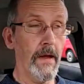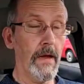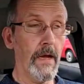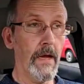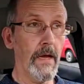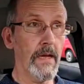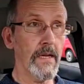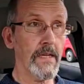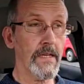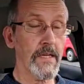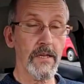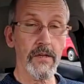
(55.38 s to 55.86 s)

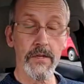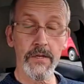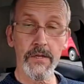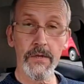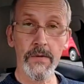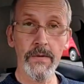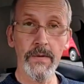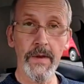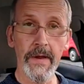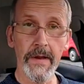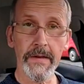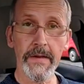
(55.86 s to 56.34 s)
as
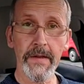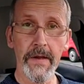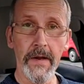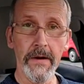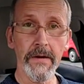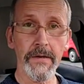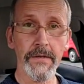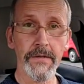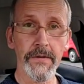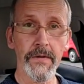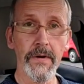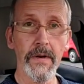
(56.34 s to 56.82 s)
Sunak
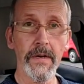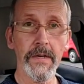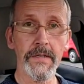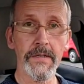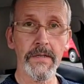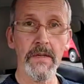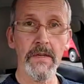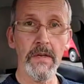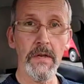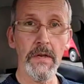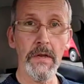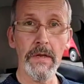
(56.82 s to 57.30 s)

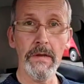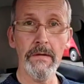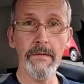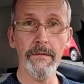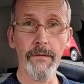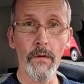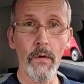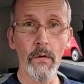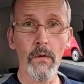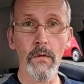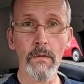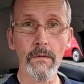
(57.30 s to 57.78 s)
characterised it,
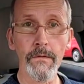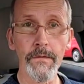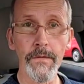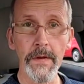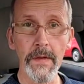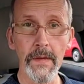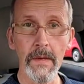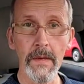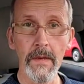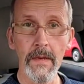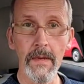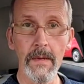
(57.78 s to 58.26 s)

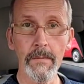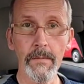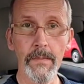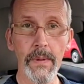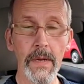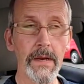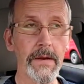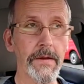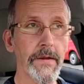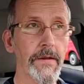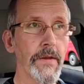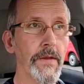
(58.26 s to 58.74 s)
evolving
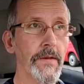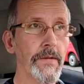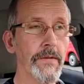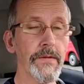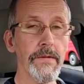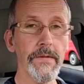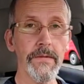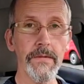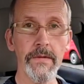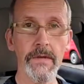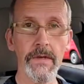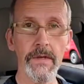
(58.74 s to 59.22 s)
back
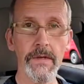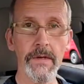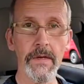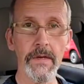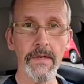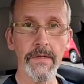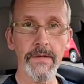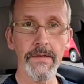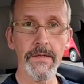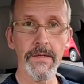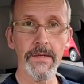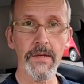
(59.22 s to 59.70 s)
into the
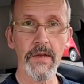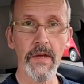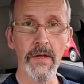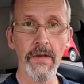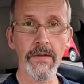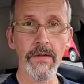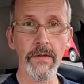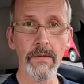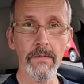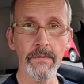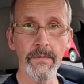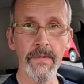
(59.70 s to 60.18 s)
United
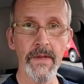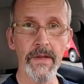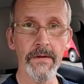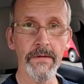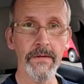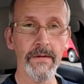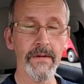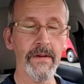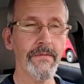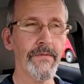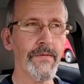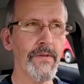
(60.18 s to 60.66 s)
Kingdom. Now,
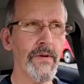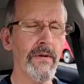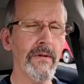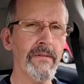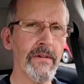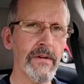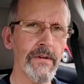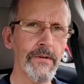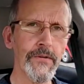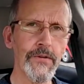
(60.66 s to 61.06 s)
if you ever